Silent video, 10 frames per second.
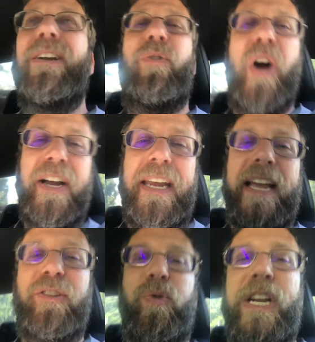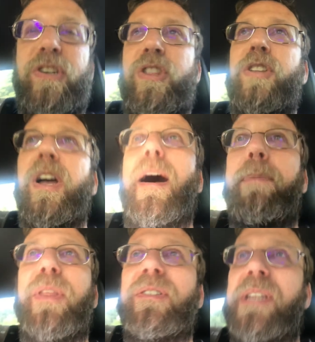Rocky has reached the
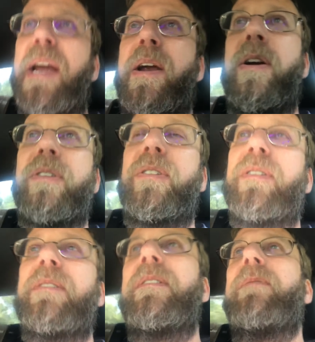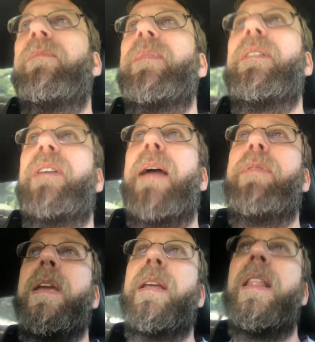top of the stairs type
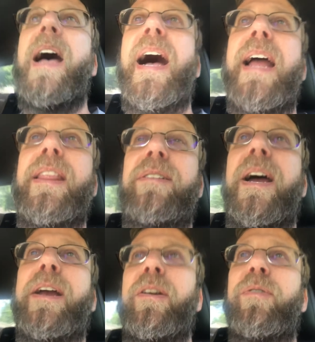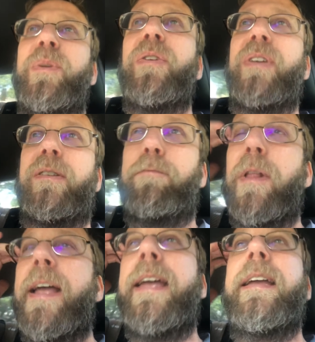thing, and the Eye of the Tiger music's
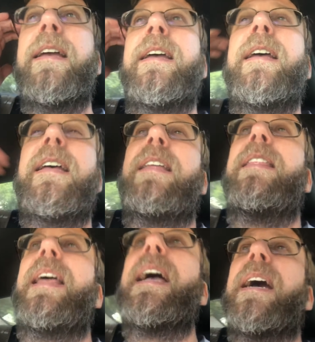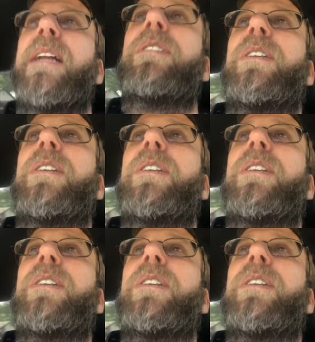playing, that kind of